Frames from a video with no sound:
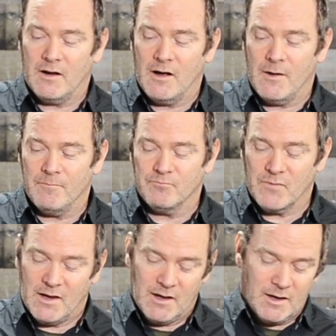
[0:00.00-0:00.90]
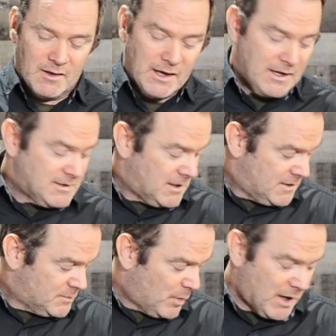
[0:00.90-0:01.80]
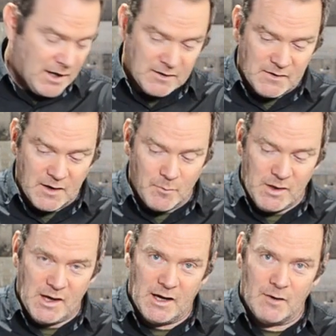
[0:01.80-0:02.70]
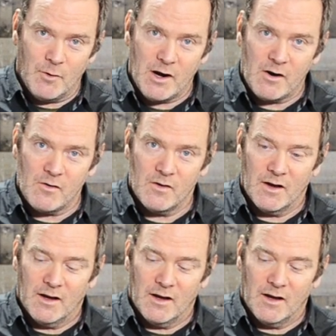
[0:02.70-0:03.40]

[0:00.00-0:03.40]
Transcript: Um, like I said, this bike can take me anywhere,